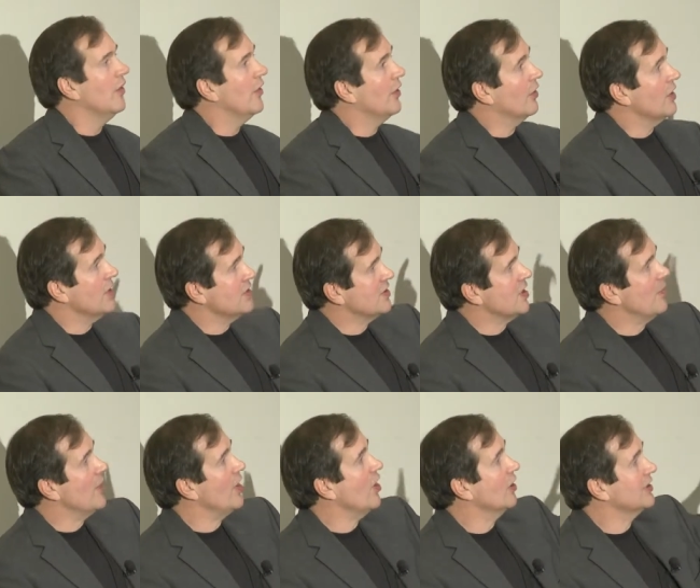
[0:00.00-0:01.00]
There is
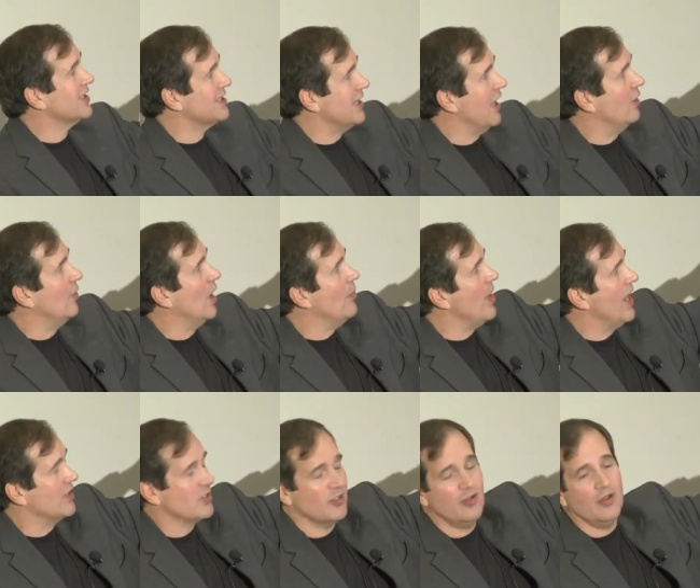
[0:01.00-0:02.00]
something called a standby
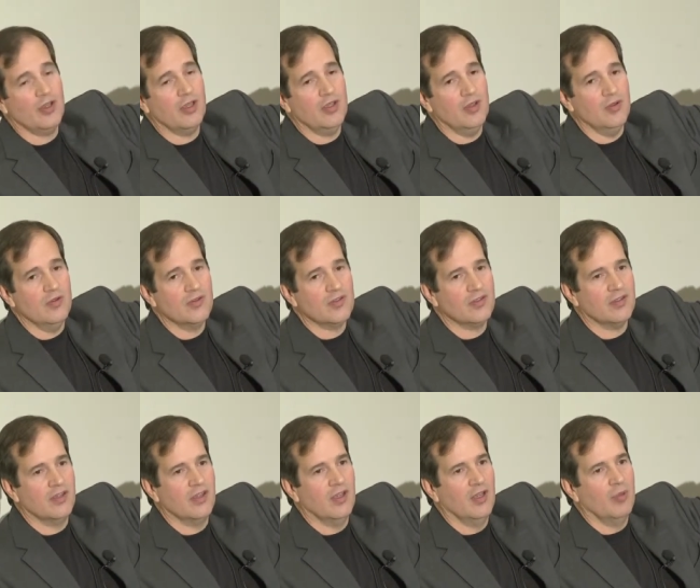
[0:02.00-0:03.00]
master you can use,
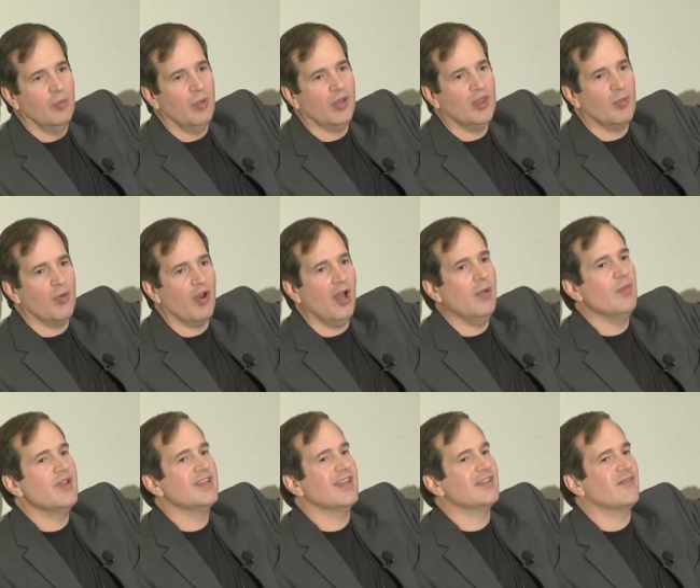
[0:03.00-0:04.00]
but the problem
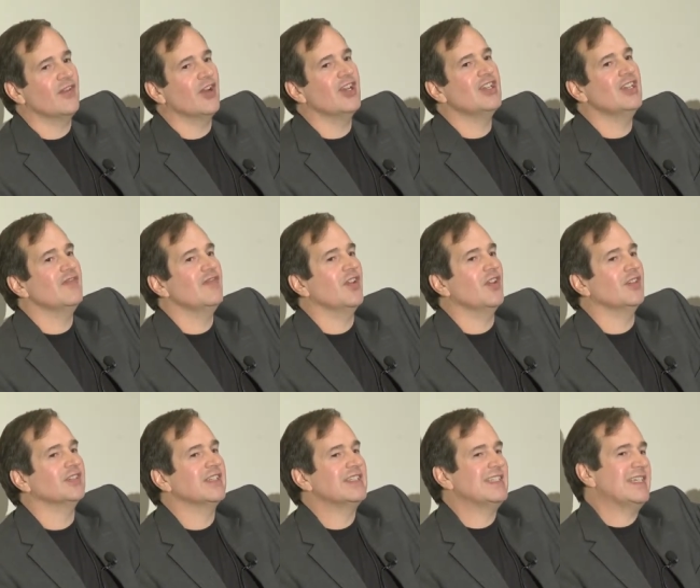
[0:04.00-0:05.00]
is it's very
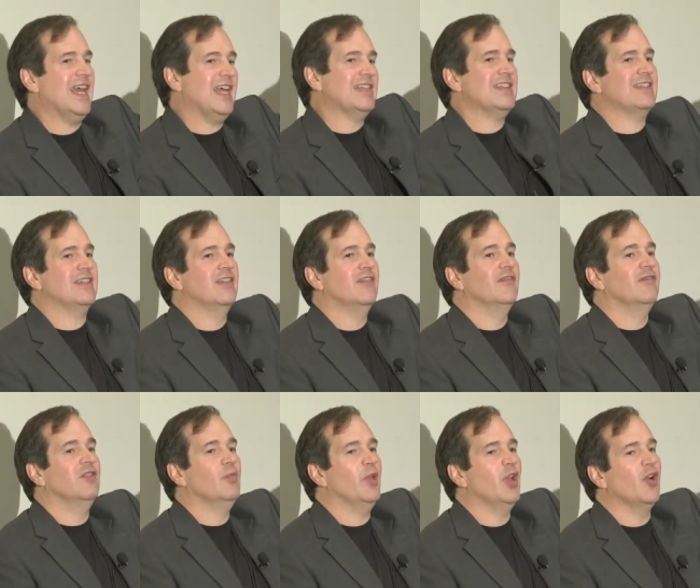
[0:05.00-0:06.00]
difficult to test
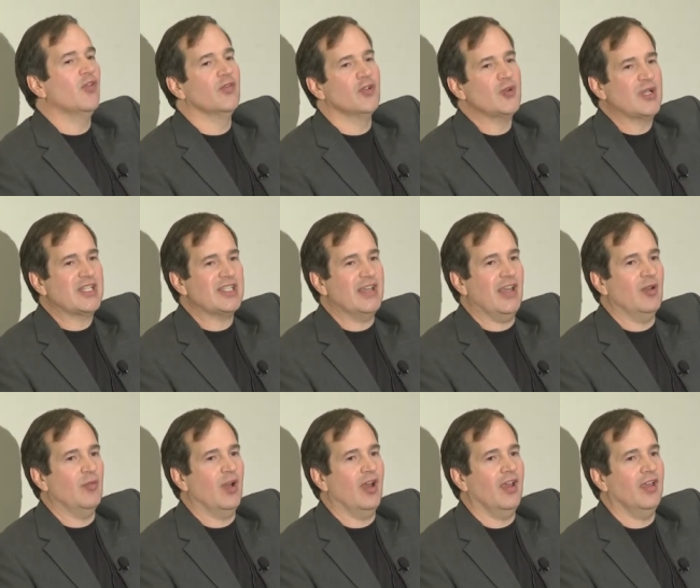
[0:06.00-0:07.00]
flipping over to a
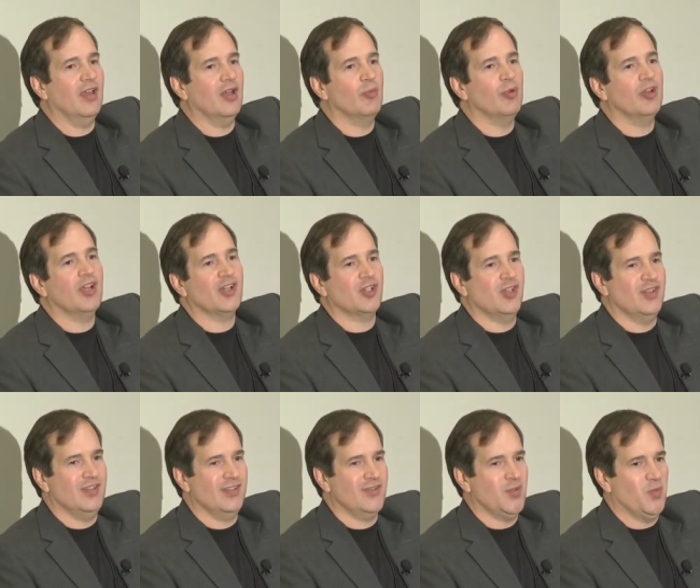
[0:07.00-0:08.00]
standby in a production
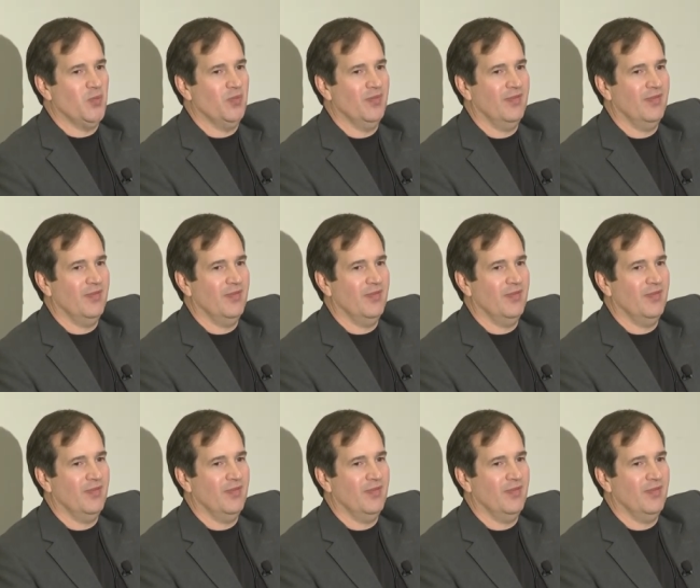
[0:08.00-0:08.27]
system.